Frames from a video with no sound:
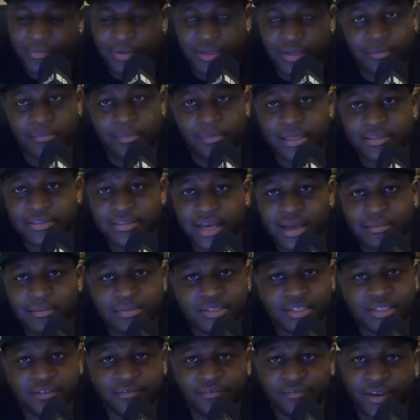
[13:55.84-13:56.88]
be in my top
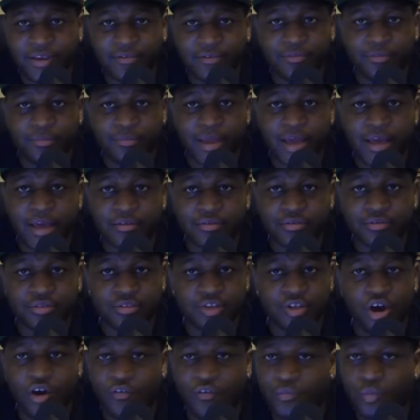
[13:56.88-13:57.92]
10 favorite battles
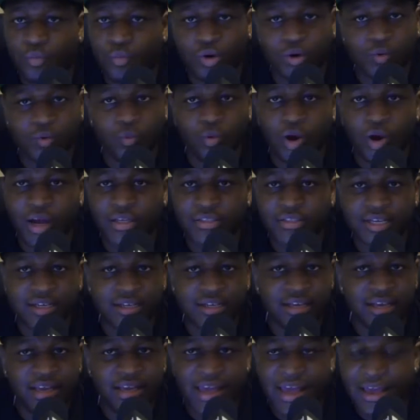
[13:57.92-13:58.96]
off one watch
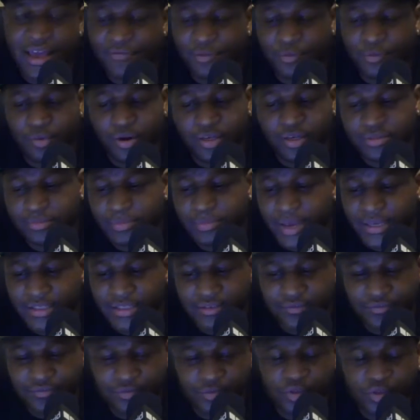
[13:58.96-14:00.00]
haven't watched back
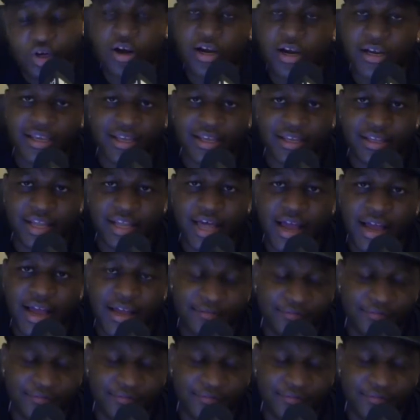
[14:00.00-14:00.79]
to no i can't lie